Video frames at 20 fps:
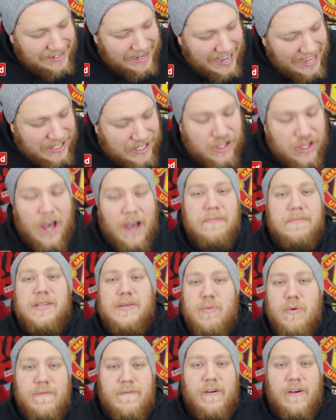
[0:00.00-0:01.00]
it's time to
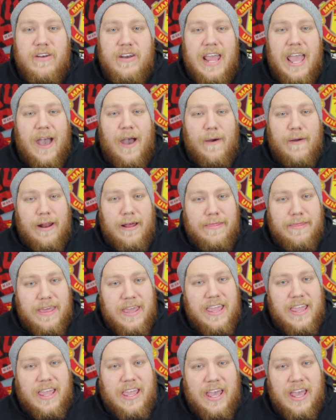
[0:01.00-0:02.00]
move on now. And I
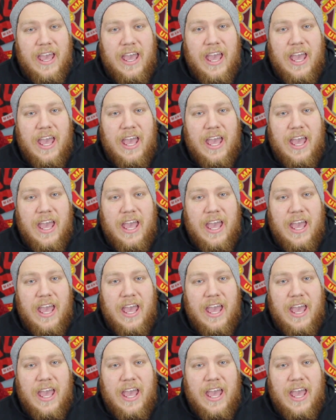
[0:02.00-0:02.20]
think